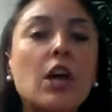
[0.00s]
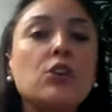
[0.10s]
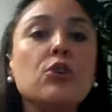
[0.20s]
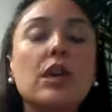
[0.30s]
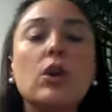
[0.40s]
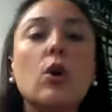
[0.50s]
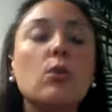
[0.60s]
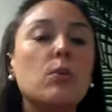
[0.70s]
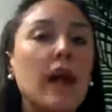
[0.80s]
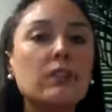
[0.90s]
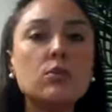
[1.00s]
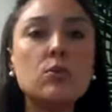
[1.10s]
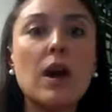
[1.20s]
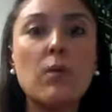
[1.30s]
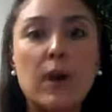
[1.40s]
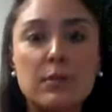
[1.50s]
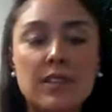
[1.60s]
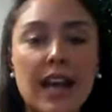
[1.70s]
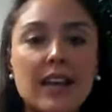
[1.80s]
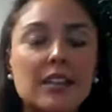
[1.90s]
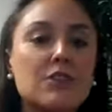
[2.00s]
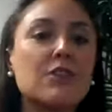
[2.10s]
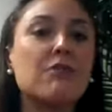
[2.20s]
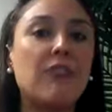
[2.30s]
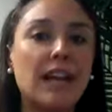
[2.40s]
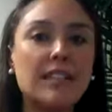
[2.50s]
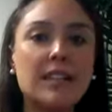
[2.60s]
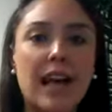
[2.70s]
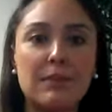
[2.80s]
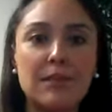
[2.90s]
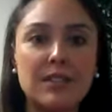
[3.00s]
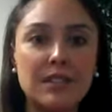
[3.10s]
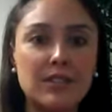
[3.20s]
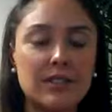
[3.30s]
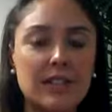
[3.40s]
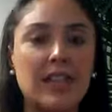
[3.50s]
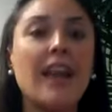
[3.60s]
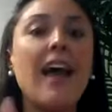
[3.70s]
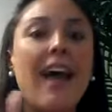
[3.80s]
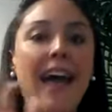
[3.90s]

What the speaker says: You can go right to our website under Finds and IBCLC,